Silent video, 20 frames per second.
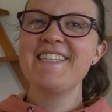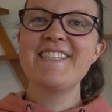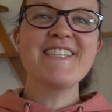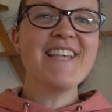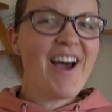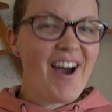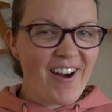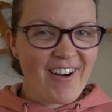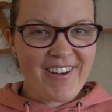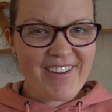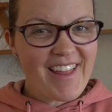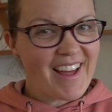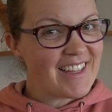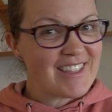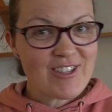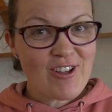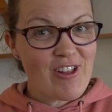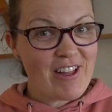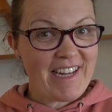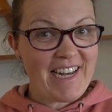so
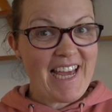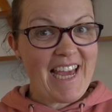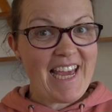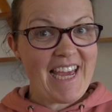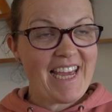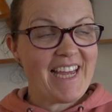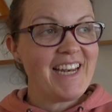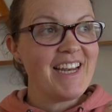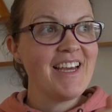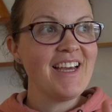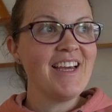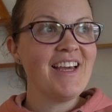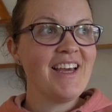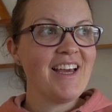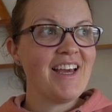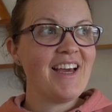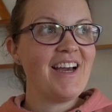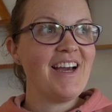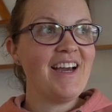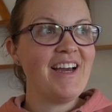that's all I need,
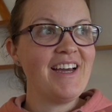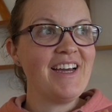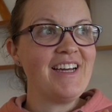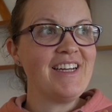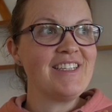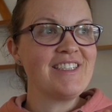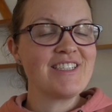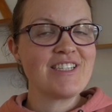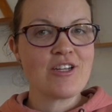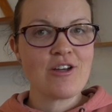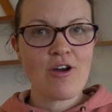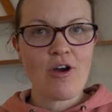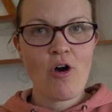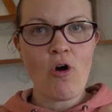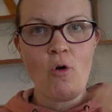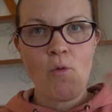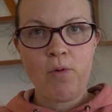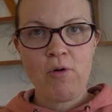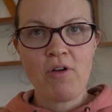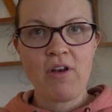and
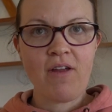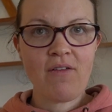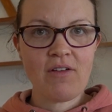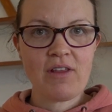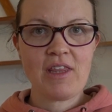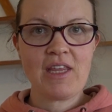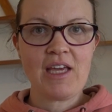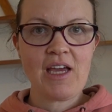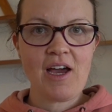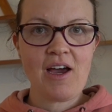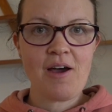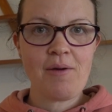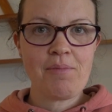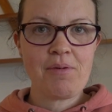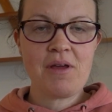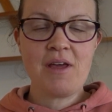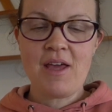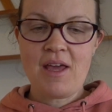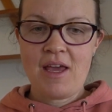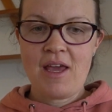I'll put everything
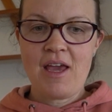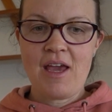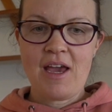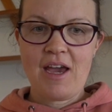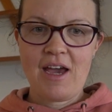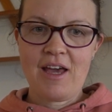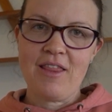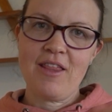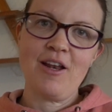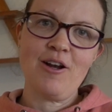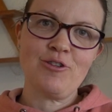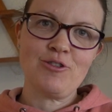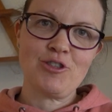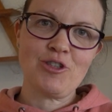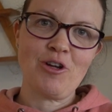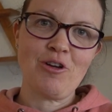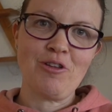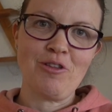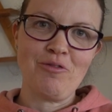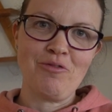up, and then I'll
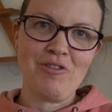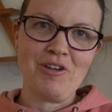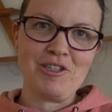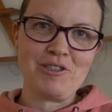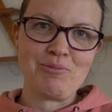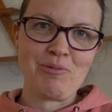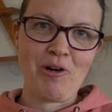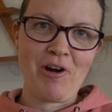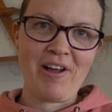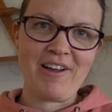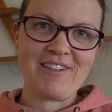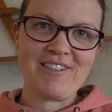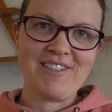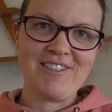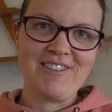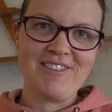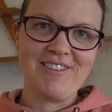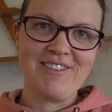show you the finished product.